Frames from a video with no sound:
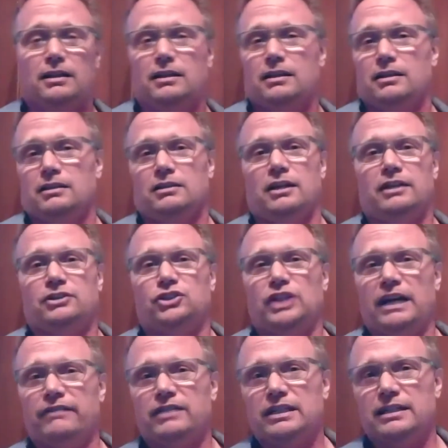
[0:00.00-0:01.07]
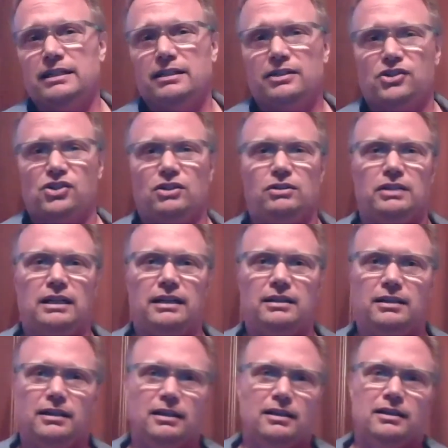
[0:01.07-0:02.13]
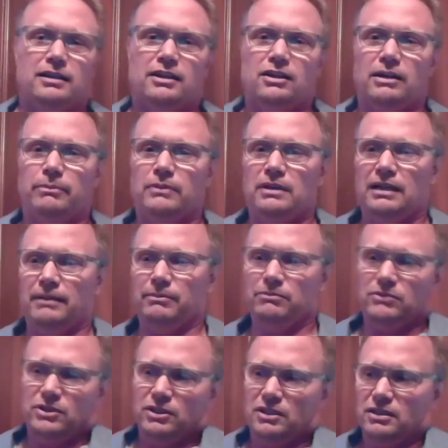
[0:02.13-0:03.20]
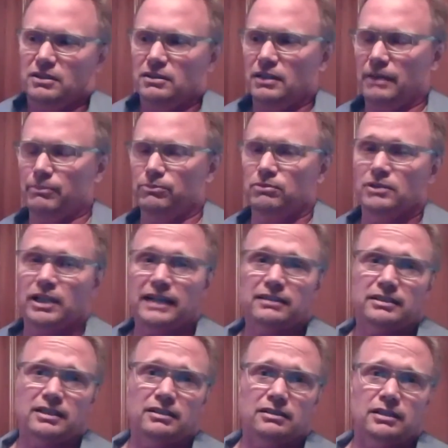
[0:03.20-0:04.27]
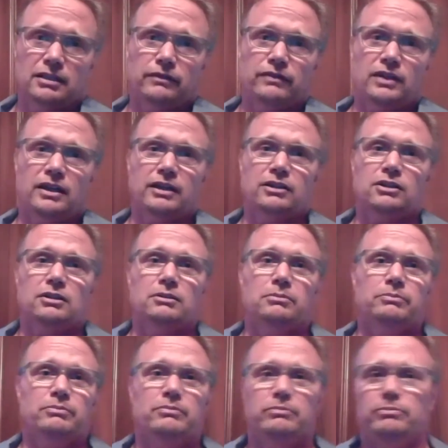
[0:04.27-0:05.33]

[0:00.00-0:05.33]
longevity so that you know i'm i'm gonna i'm likely to live longer